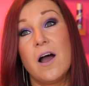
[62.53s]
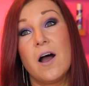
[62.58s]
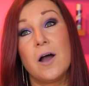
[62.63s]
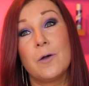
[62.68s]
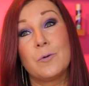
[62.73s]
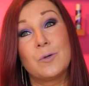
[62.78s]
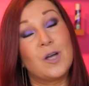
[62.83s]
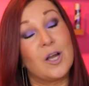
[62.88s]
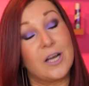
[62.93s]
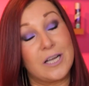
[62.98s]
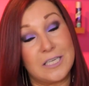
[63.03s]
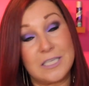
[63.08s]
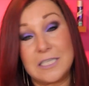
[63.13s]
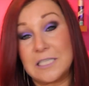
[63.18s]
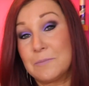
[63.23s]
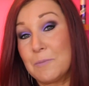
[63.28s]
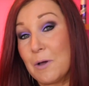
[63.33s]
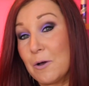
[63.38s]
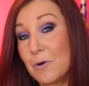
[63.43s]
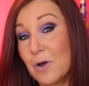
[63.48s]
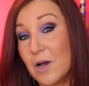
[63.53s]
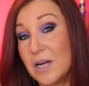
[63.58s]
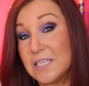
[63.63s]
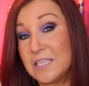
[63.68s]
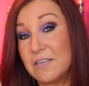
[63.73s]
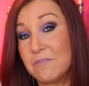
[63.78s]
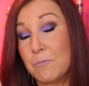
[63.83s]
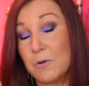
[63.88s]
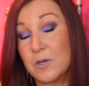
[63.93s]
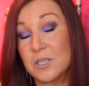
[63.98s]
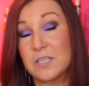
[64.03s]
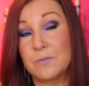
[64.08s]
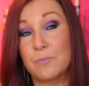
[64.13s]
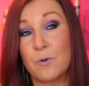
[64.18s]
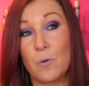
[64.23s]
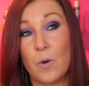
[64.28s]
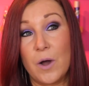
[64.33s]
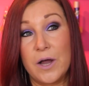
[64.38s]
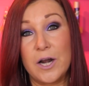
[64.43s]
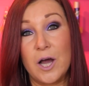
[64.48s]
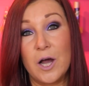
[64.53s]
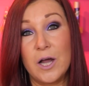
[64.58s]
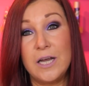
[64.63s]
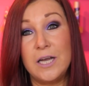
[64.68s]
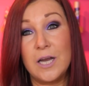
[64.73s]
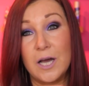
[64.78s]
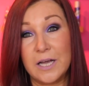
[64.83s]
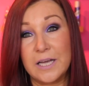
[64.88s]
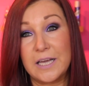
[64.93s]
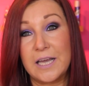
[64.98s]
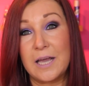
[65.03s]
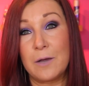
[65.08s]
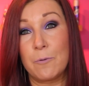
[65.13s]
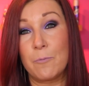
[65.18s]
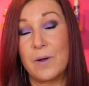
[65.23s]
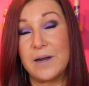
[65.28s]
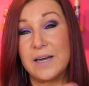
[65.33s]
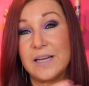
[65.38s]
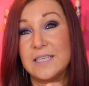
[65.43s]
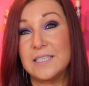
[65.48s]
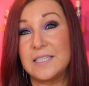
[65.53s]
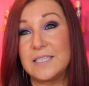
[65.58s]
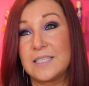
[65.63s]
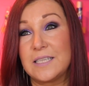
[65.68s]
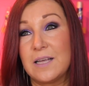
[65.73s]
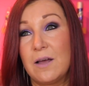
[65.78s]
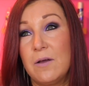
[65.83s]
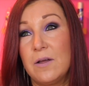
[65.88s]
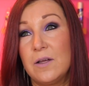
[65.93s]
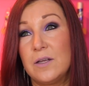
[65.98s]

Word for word: I would like it to smell nice if possible, and I like it when it's